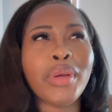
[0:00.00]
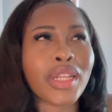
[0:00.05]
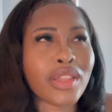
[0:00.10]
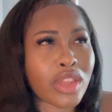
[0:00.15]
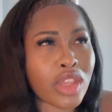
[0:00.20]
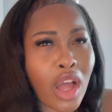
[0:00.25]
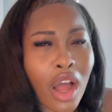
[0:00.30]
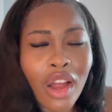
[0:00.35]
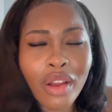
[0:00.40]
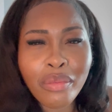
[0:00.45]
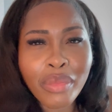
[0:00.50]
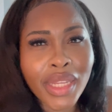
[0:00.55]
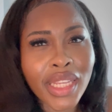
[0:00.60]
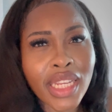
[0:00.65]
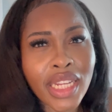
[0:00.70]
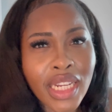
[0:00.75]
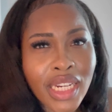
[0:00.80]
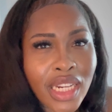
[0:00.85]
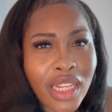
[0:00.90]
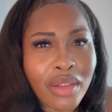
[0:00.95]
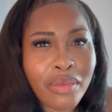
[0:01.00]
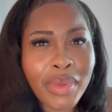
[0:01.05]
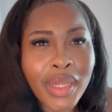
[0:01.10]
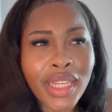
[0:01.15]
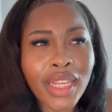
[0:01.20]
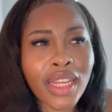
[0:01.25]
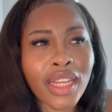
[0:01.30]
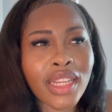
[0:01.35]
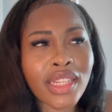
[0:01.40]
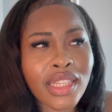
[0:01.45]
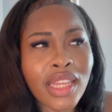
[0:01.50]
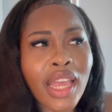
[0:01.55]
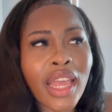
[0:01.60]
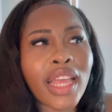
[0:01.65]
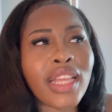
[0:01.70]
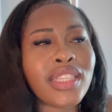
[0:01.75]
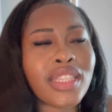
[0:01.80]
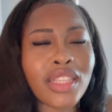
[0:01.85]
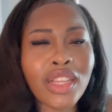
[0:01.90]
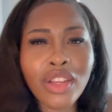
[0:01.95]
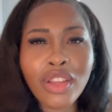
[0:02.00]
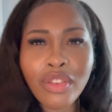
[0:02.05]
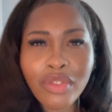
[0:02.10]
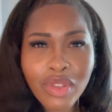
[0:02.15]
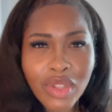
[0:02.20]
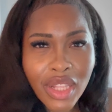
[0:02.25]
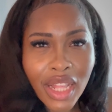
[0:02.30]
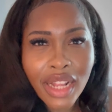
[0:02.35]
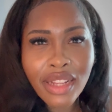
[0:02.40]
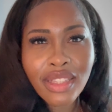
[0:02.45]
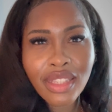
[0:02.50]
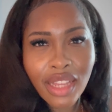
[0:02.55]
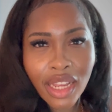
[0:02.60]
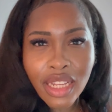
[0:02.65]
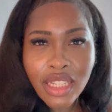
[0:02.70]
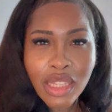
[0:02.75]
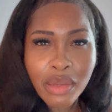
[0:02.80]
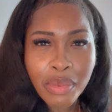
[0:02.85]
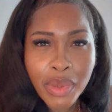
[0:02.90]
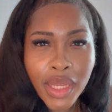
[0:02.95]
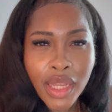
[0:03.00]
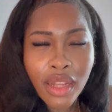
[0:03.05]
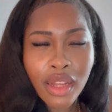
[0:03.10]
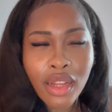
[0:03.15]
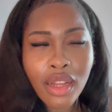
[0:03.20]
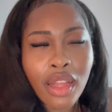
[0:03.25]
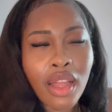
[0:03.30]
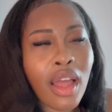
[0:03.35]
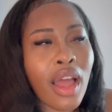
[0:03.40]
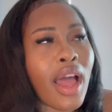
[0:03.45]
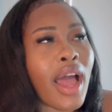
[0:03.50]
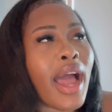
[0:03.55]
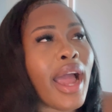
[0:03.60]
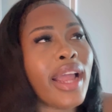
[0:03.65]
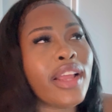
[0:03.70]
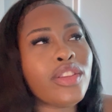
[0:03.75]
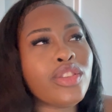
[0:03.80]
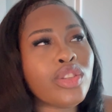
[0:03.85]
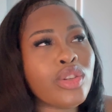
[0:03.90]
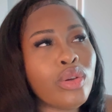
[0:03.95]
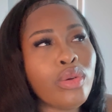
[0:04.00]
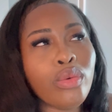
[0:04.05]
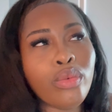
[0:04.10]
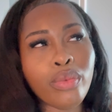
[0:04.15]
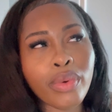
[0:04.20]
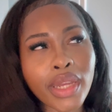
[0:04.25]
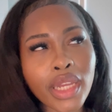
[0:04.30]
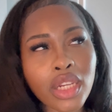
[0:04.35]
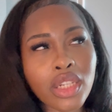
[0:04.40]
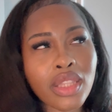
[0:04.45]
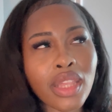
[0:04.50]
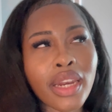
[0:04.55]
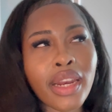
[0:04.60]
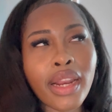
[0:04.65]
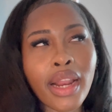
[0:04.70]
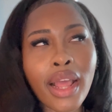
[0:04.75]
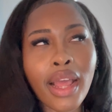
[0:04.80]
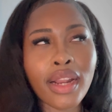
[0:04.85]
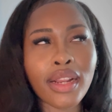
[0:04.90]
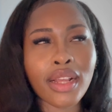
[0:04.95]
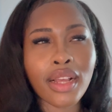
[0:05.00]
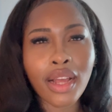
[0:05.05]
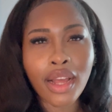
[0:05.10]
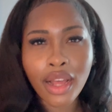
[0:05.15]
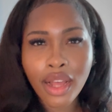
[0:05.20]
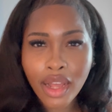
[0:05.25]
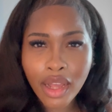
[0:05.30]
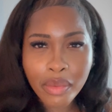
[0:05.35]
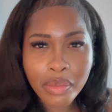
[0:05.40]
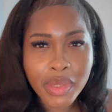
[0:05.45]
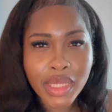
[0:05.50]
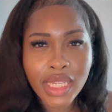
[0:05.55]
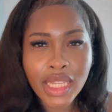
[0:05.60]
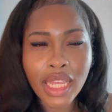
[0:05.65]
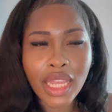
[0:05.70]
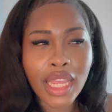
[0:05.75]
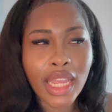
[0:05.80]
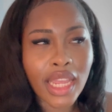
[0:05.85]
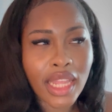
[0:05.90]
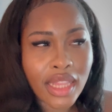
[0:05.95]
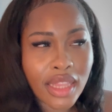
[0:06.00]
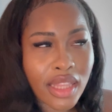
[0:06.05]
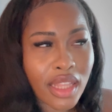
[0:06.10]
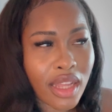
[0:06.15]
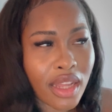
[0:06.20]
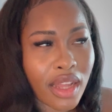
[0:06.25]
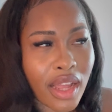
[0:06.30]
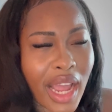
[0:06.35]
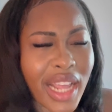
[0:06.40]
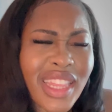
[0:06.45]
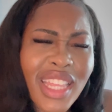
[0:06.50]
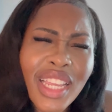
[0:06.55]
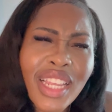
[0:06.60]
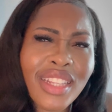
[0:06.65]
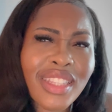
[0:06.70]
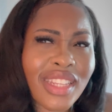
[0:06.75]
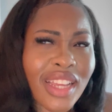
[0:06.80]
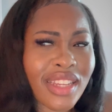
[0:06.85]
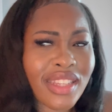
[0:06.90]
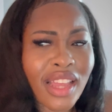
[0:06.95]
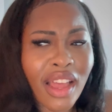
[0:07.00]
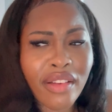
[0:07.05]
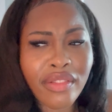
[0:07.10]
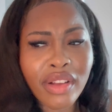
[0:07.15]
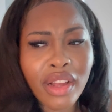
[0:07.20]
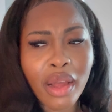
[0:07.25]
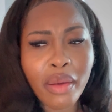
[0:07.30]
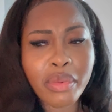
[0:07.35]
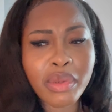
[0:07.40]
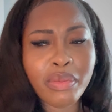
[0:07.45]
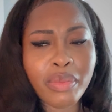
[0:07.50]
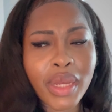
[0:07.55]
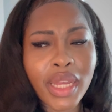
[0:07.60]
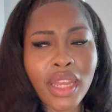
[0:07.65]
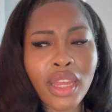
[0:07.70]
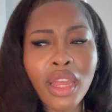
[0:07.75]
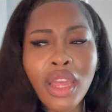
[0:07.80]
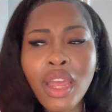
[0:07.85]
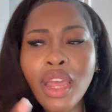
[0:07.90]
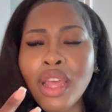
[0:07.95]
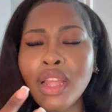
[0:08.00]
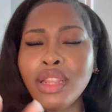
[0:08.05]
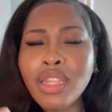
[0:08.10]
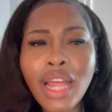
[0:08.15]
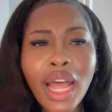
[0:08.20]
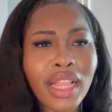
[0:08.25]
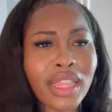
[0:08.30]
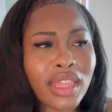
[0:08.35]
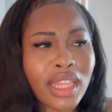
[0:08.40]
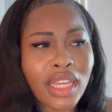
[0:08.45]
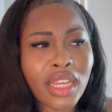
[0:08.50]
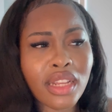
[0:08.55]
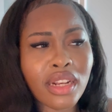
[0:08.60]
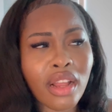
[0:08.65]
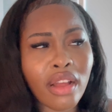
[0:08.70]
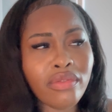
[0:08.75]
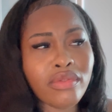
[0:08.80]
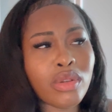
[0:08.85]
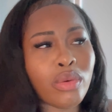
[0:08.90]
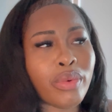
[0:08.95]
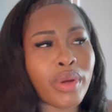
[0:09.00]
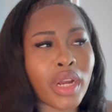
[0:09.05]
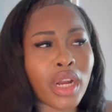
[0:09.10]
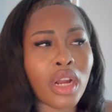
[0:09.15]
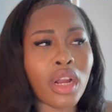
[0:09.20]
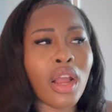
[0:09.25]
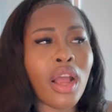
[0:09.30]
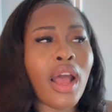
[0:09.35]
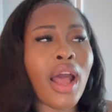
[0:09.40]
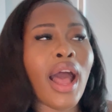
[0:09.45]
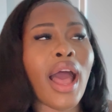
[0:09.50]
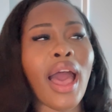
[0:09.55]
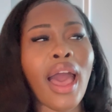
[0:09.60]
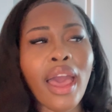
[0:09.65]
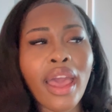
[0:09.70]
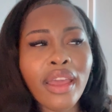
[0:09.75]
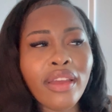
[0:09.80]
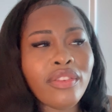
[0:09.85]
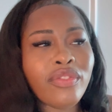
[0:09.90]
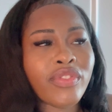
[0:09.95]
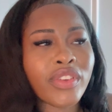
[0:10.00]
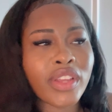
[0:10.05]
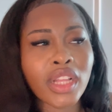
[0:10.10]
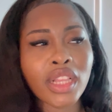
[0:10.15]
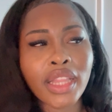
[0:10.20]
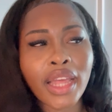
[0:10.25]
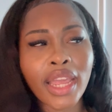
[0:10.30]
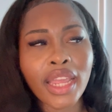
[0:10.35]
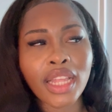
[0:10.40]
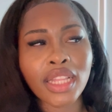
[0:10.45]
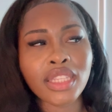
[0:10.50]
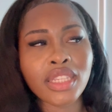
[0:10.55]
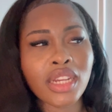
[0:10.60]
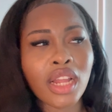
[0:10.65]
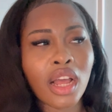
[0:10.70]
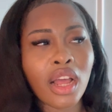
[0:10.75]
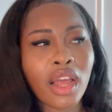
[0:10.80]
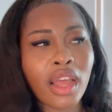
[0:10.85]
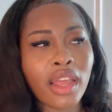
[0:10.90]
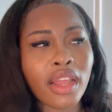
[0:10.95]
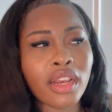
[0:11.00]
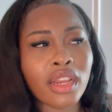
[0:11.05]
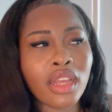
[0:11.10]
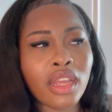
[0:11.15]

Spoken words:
thong bikini, because it still gives you that sex appeal. I do wish that it had cups in the, I think it does have cups, but not thick enough to where I feel like it's not